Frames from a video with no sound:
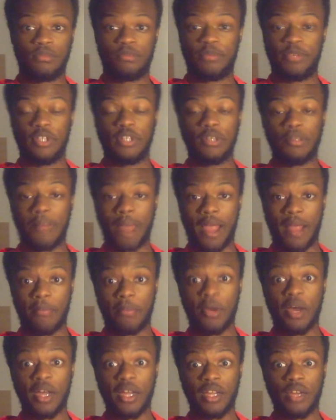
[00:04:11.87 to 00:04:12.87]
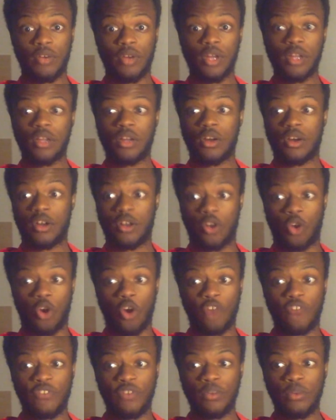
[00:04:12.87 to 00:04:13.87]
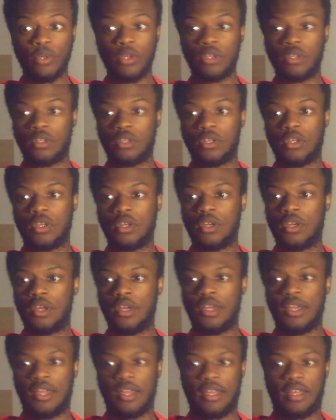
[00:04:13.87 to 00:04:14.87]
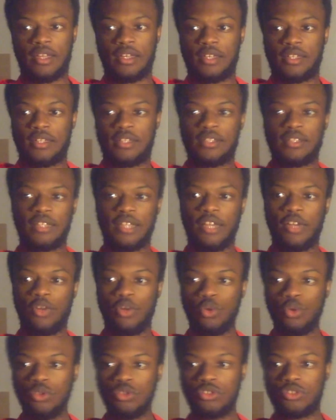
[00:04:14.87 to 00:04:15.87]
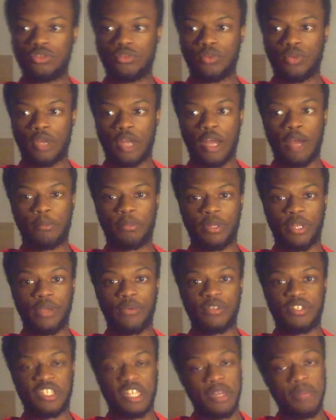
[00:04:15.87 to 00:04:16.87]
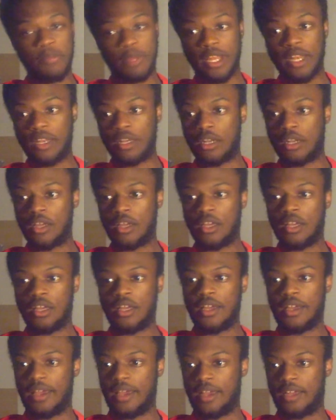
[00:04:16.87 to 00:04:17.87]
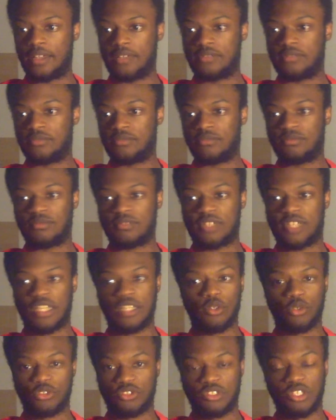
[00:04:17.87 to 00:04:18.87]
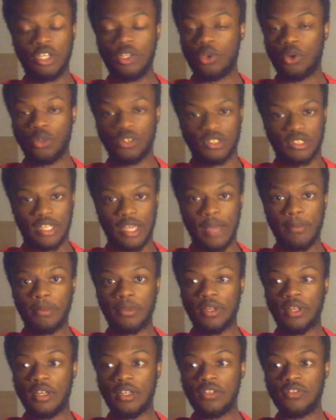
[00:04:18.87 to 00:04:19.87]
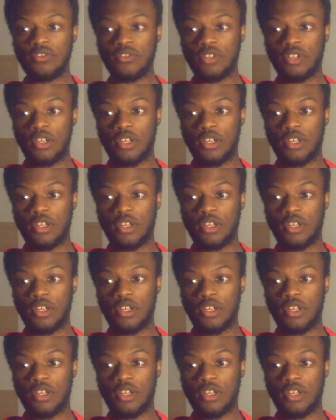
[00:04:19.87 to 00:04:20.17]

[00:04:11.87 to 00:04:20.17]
then the back pocket red card, and off he went. And Les Rouges were now playing with 10 men. And can Los Ticos capitalize?